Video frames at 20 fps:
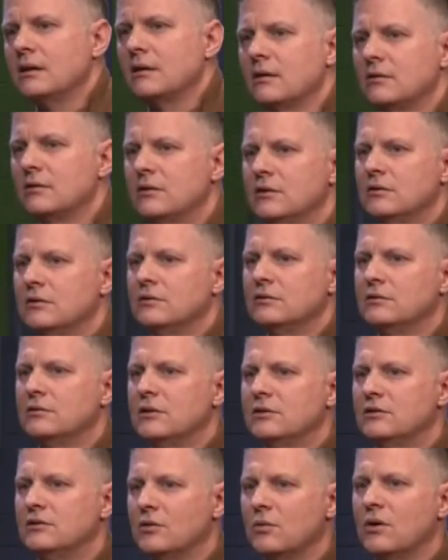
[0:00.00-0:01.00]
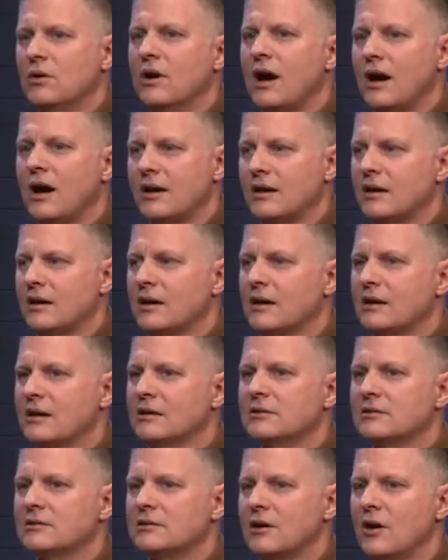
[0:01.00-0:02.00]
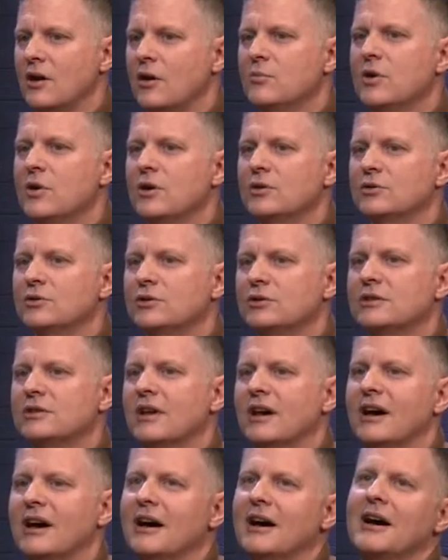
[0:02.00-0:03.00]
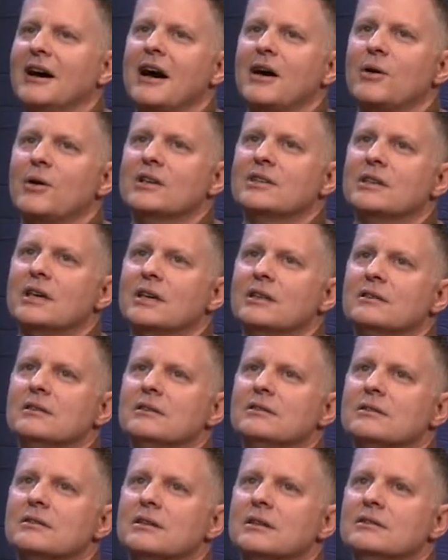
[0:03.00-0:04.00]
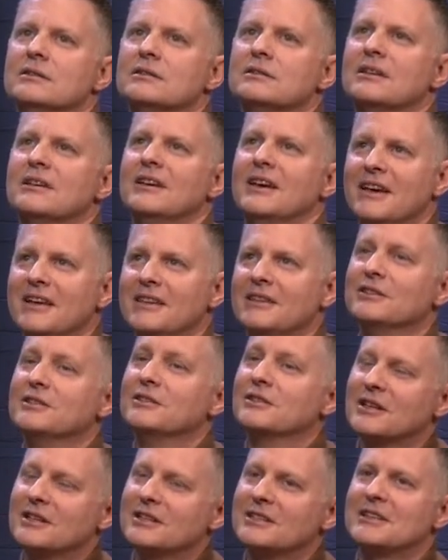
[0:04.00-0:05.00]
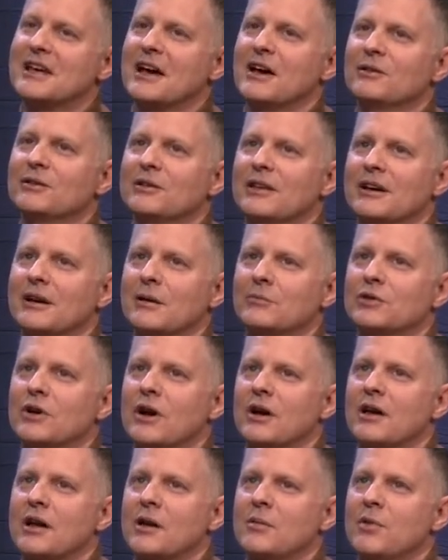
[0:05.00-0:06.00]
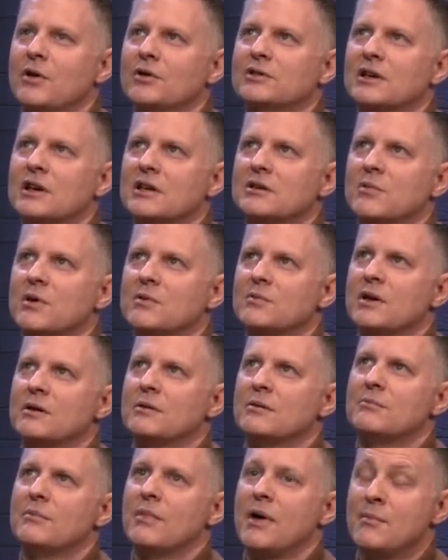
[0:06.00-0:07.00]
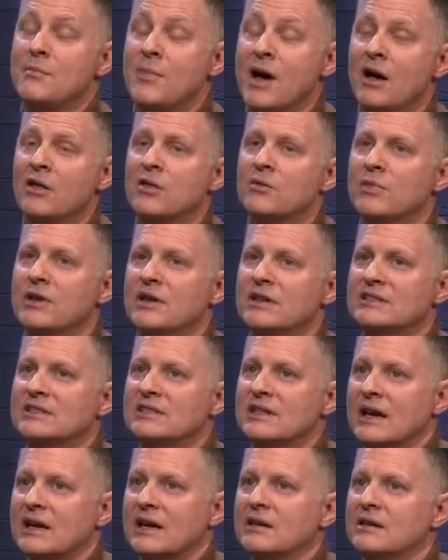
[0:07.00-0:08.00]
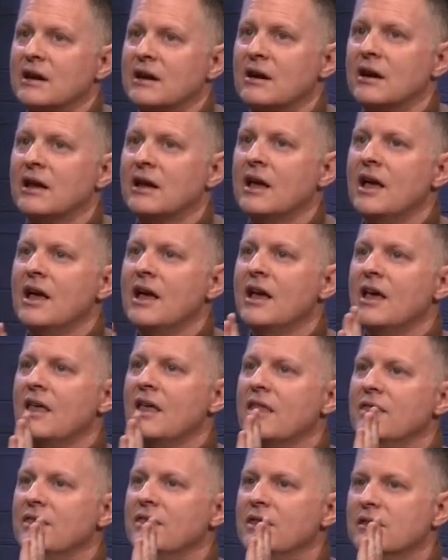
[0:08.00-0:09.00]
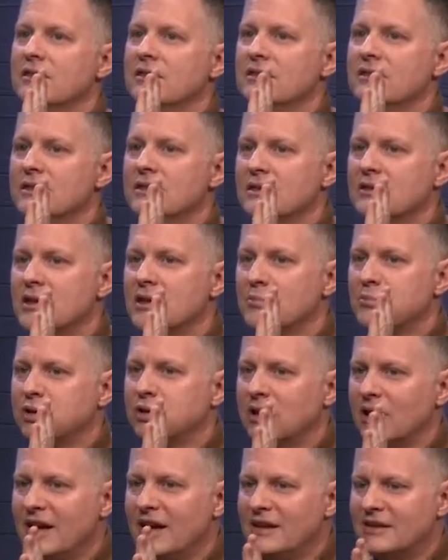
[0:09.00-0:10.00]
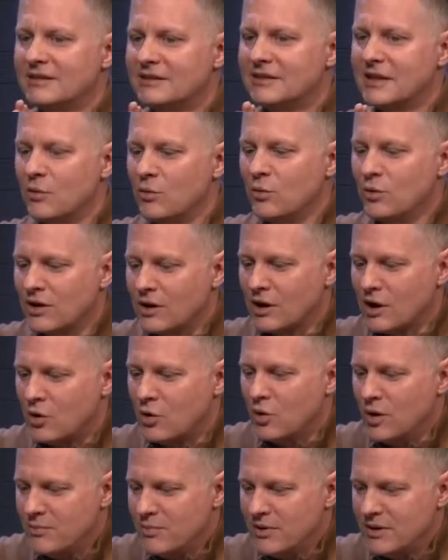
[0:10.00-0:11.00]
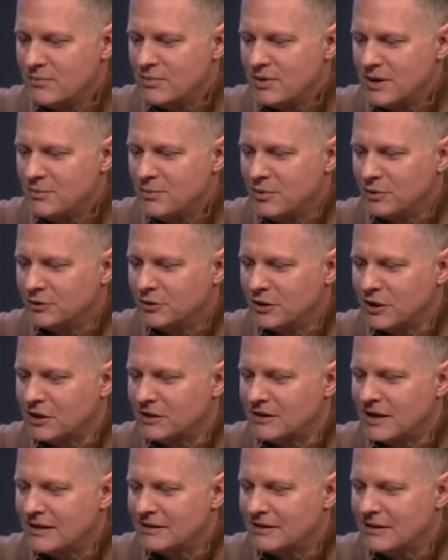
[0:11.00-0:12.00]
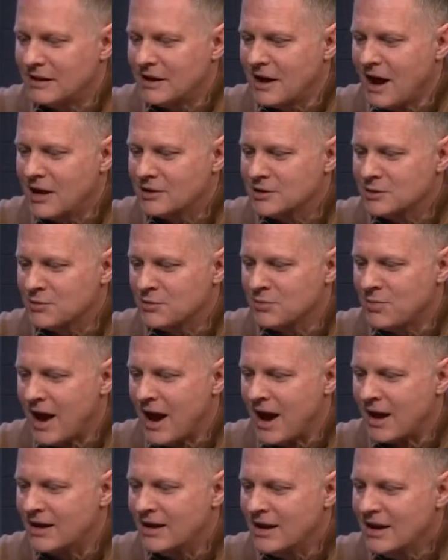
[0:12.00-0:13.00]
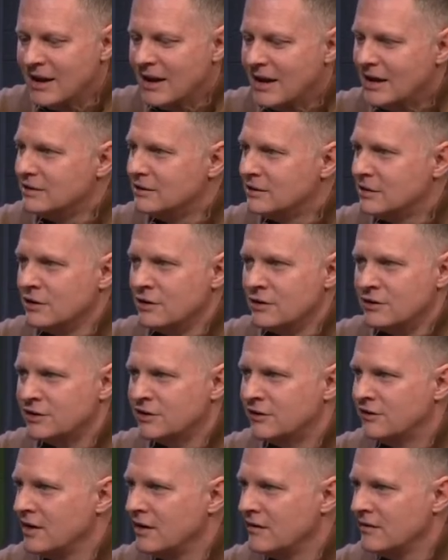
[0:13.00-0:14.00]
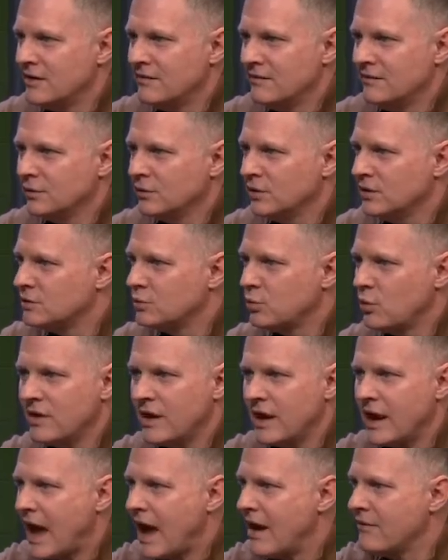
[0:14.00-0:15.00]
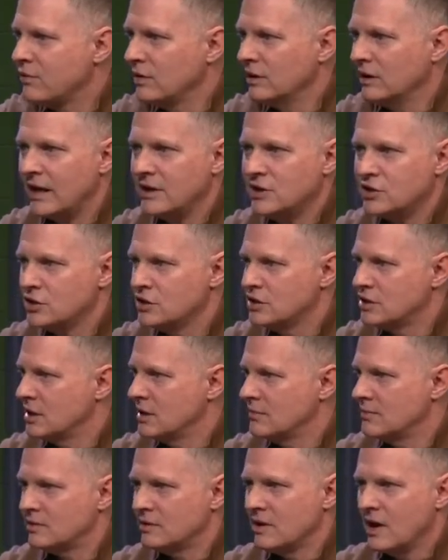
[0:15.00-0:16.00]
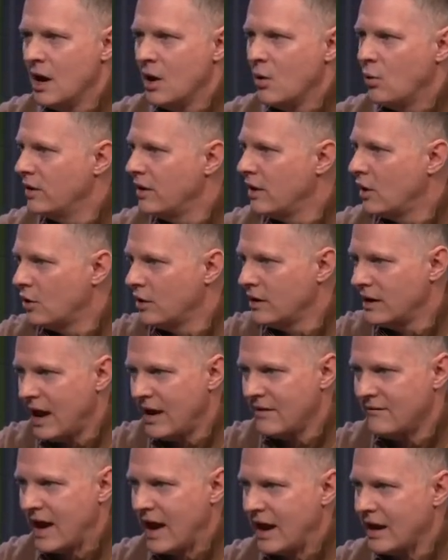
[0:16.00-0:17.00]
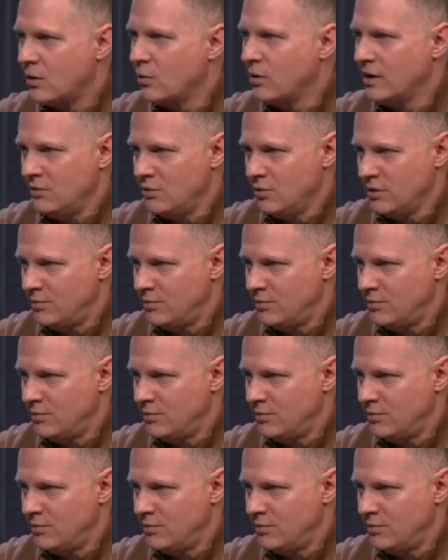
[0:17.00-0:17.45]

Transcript: the the door knocking is almost uh, how do i say this is this is going to sound like I'm talking on both sides of my, my mouth, but it's secondary. Mm. The, the, the, place that we're equipping people to yes. take the gospel back is to their sphere of influence, where they have relationships, yes. where they already have equity with